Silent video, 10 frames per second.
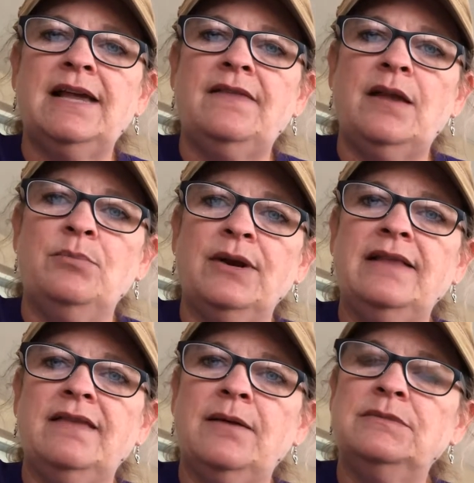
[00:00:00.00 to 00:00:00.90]
and they
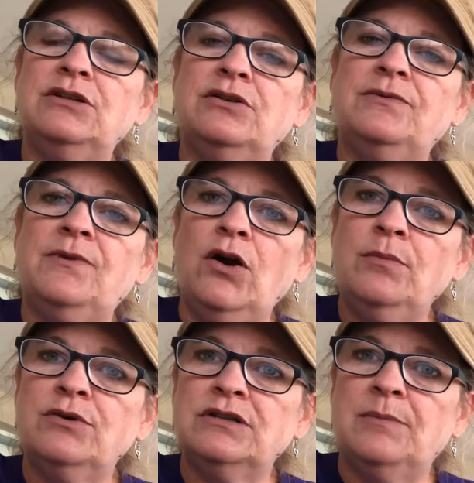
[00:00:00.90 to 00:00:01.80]
bring them to the
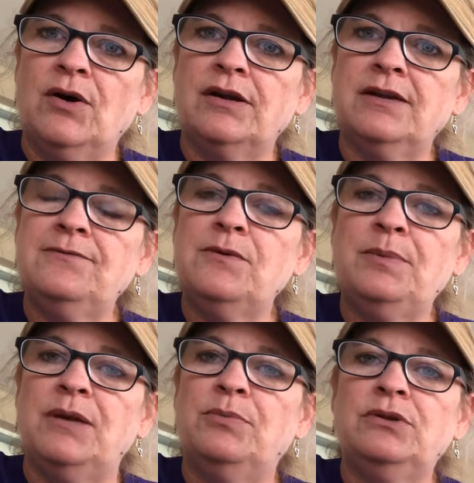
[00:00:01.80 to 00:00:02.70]
farmer's market for
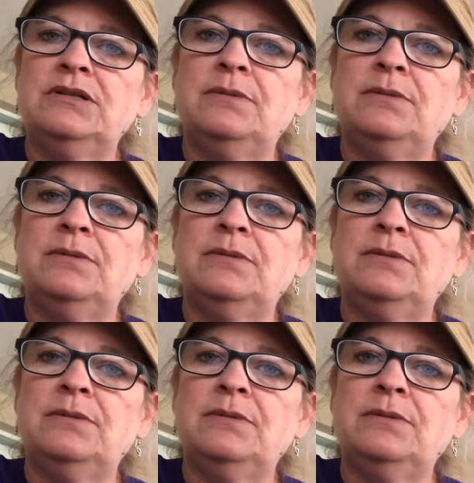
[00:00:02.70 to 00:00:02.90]
people to